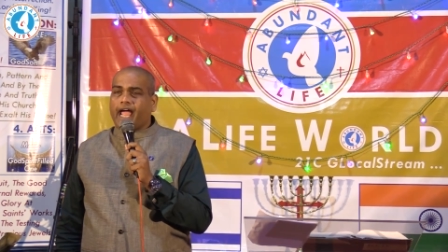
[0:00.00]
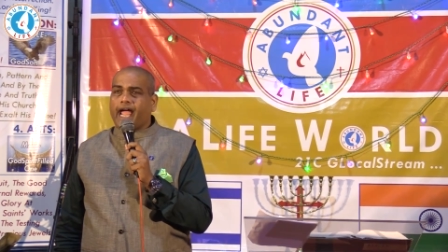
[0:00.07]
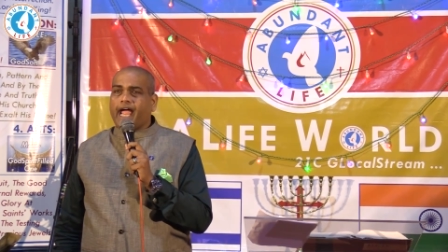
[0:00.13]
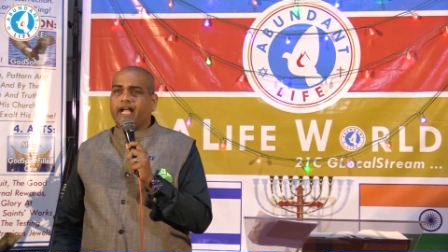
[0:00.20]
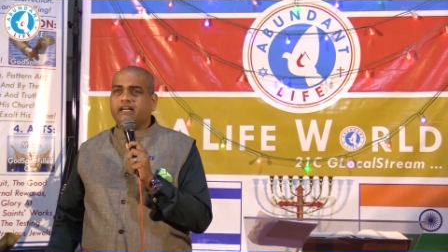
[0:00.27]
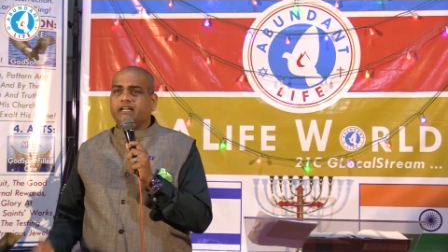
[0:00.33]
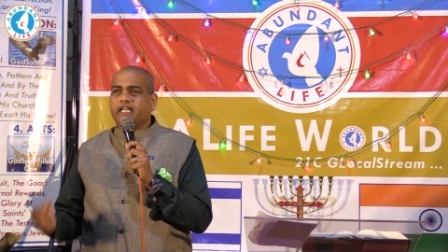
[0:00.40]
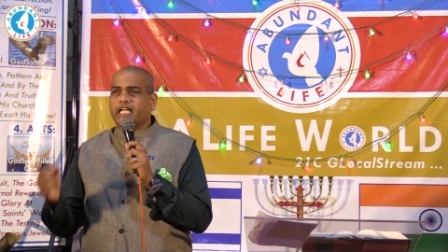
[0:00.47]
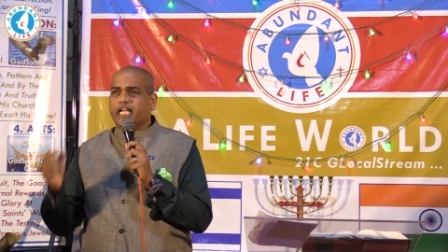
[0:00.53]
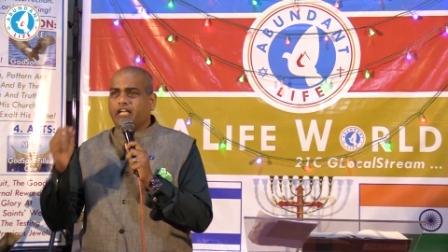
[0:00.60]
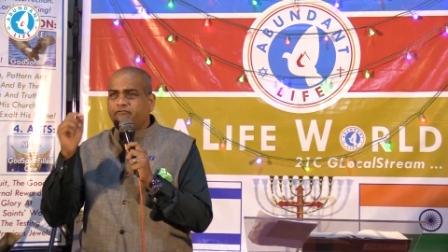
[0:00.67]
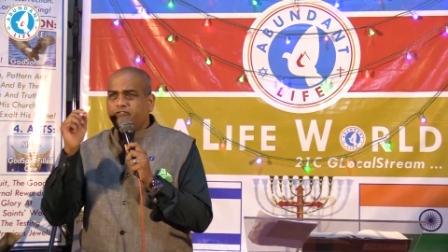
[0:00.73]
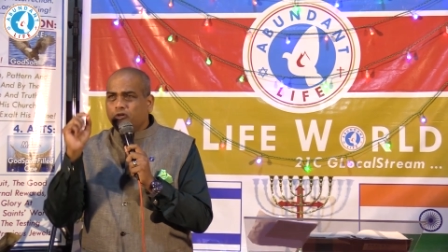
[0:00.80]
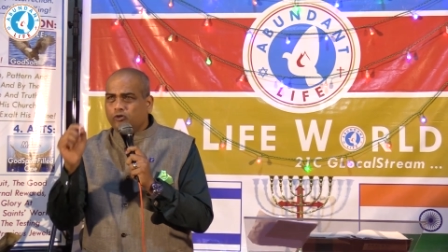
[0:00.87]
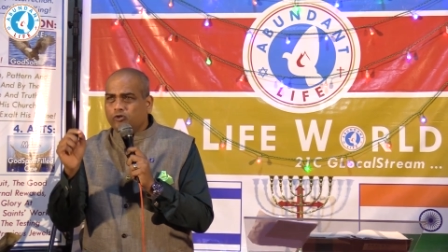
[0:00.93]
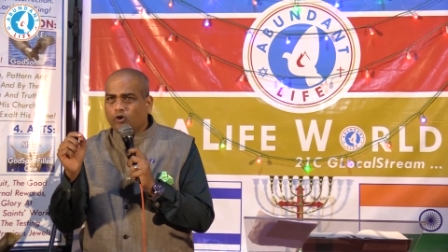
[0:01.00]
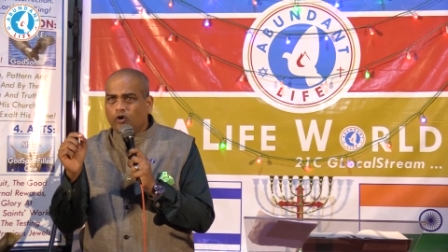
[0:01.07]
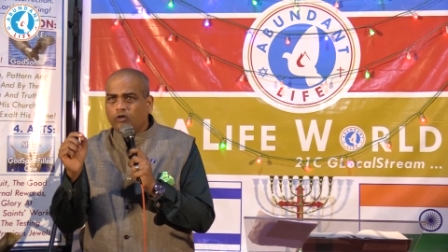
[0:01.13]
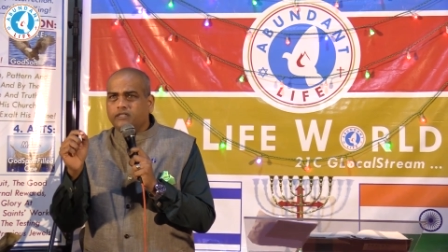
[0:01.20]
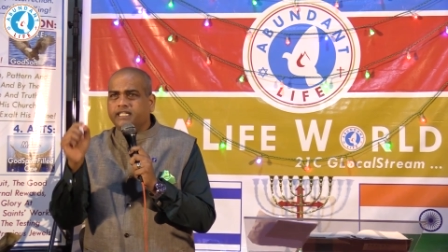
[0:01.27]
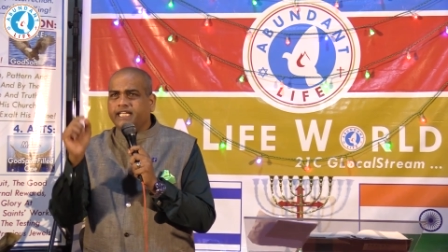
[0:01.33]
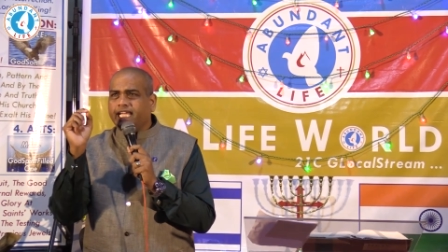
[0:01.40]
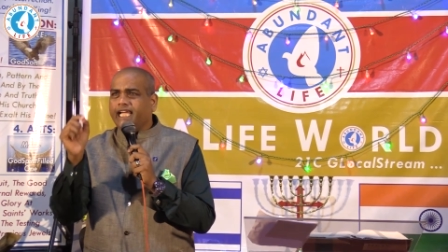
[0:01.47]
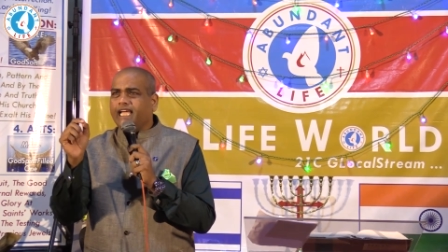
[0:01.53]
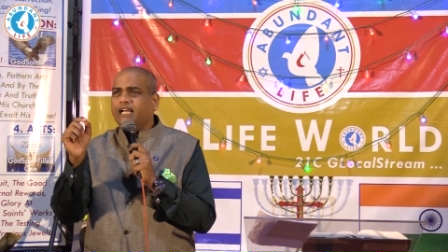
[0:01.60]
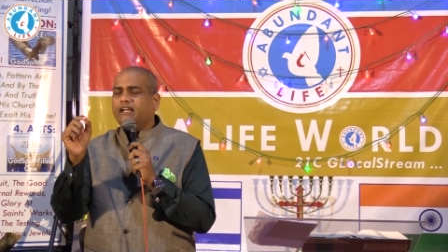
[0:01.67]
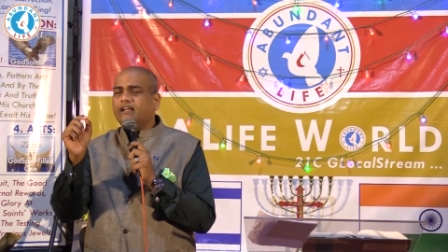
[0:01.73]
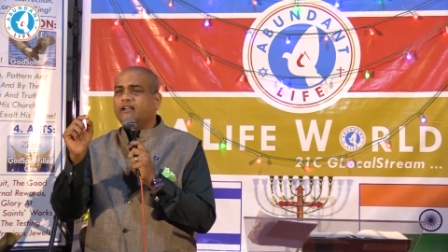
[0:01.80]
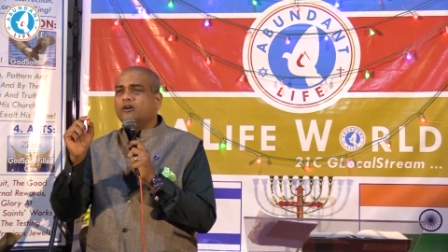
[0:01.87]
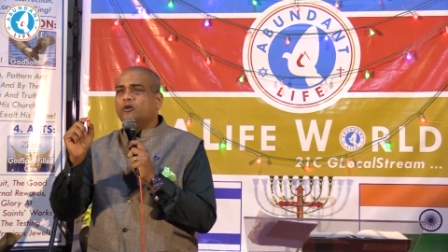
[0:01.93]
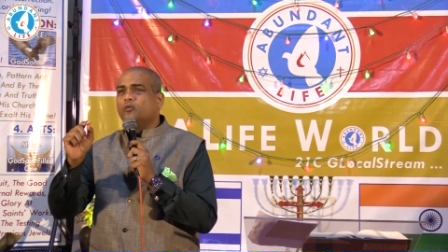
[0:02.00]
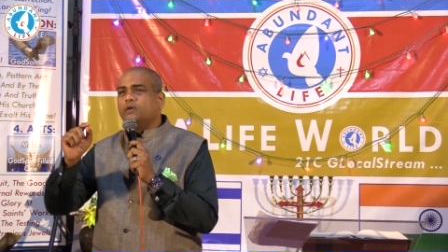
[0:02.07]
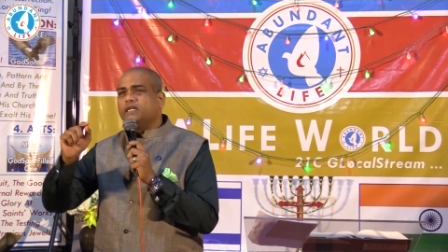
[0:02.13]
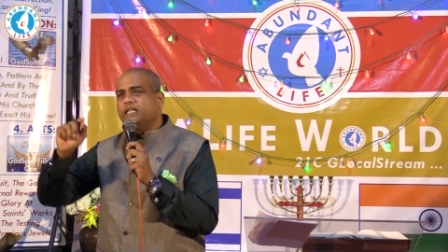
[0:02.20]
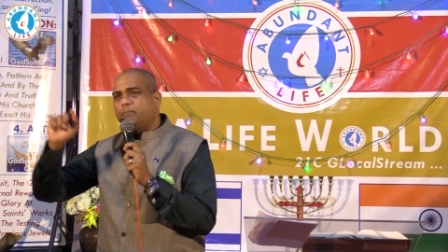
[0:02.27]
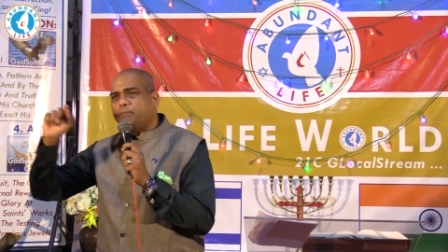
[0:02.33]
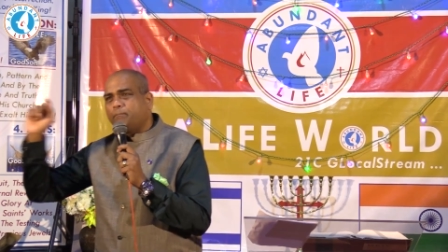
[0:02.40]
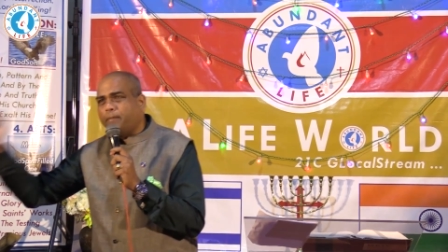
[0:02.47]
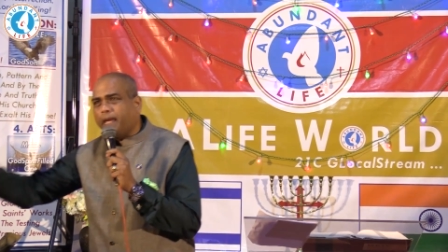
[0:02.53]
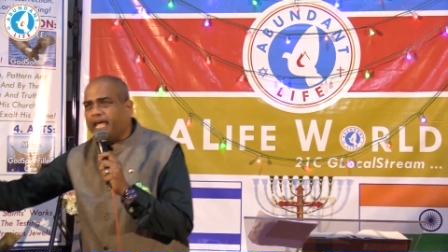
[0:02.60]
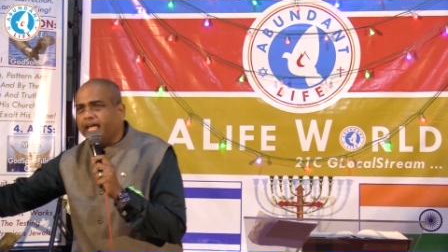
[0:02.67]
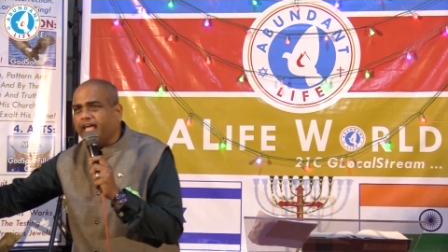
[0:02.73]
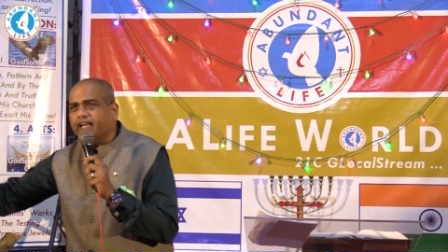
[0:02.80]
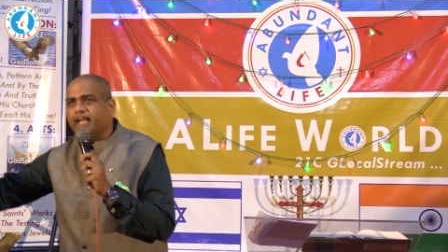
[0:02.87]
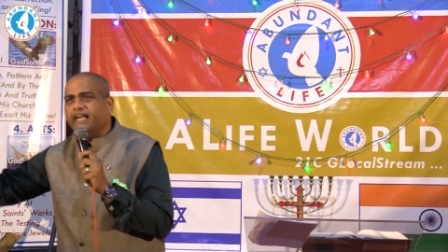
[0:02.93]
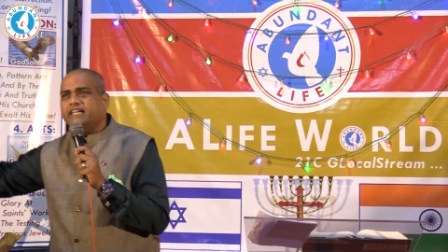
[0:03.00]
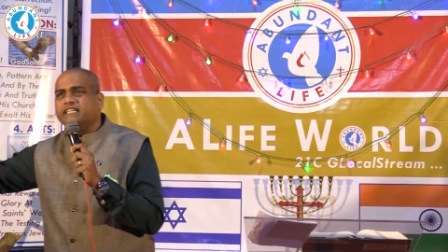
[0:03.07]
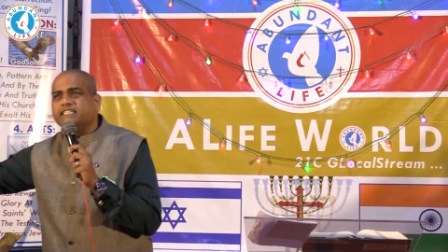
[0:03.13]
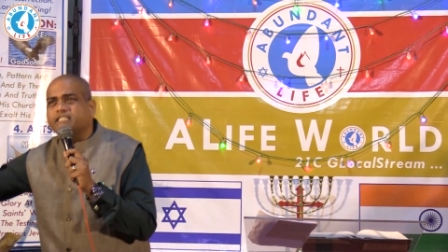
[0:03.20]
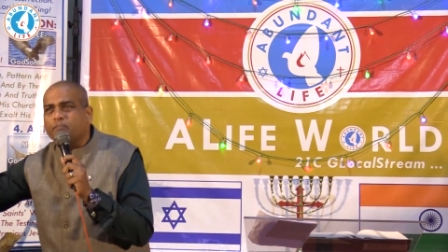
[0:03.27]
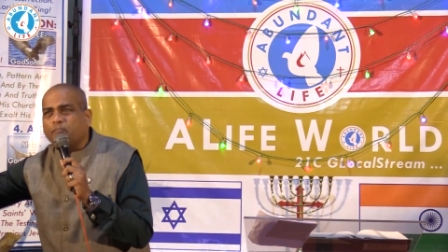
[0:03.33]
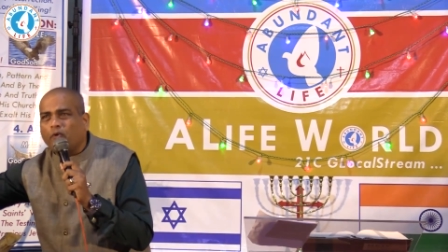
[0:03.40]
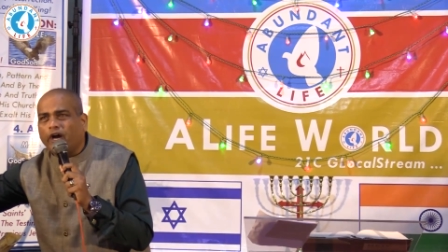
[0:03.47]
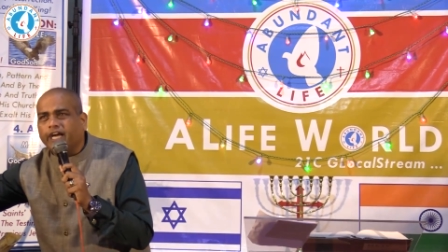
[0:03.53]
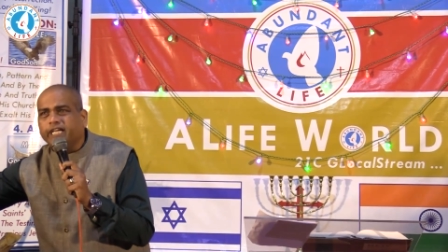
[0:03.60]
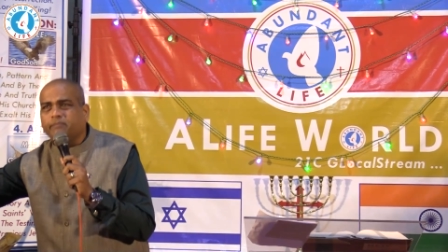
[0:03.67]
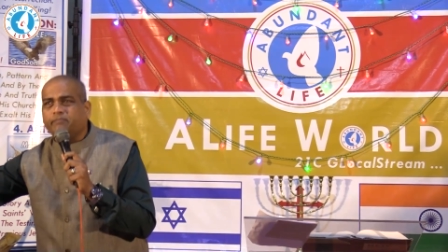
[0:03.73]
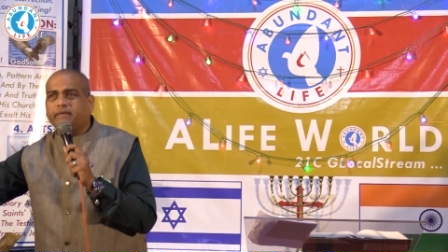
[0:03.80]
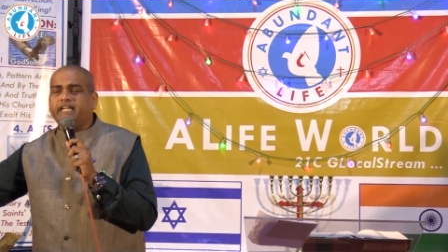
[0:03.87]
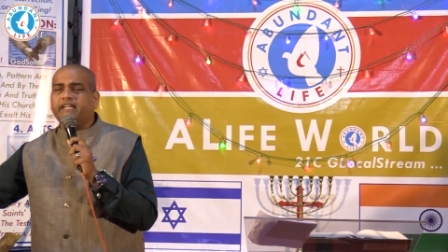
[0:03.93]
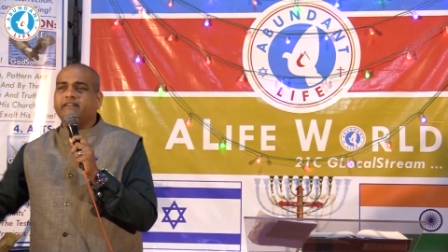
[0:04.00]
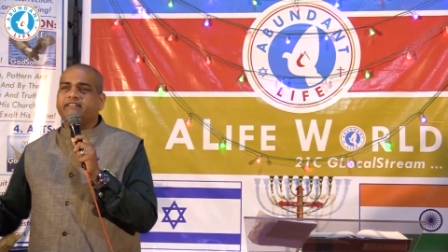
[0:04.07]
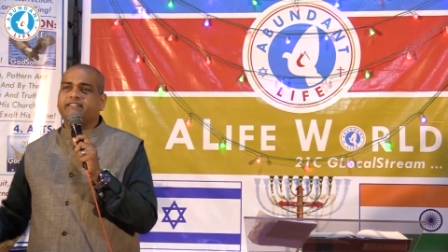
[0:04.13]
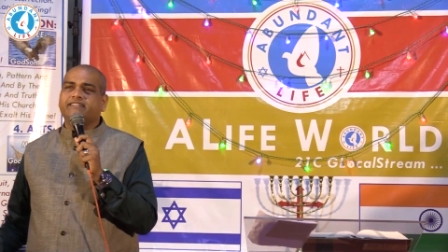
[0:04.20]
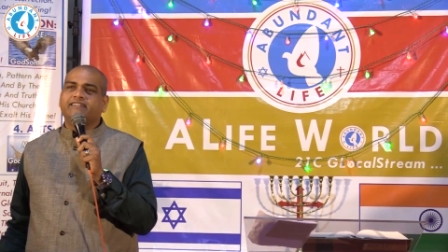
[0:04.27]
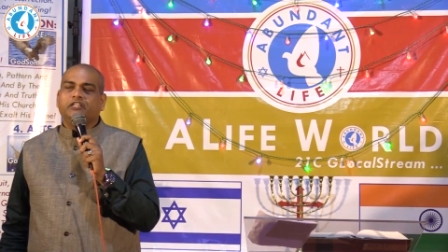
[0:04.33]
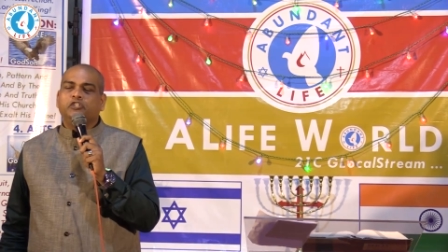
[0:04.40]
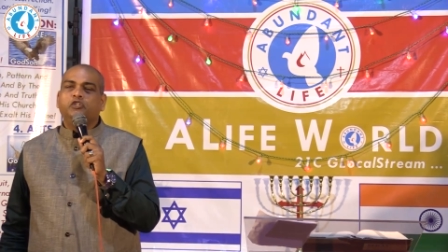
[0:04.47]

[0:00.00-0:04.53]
And if you don't deal with the pain and disappointment,